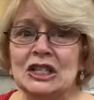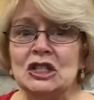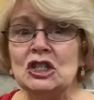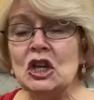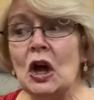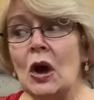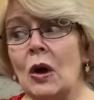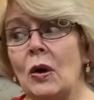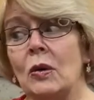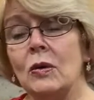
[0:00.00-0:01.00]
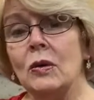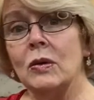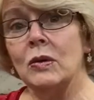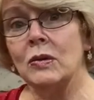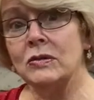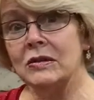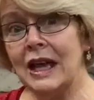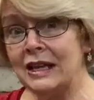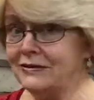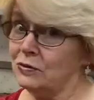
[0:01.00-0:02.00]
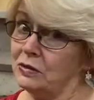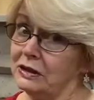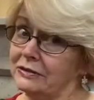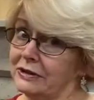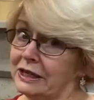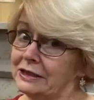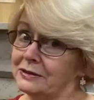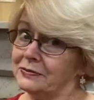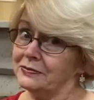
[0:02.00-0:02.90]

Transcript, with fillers: So that leaves one, right?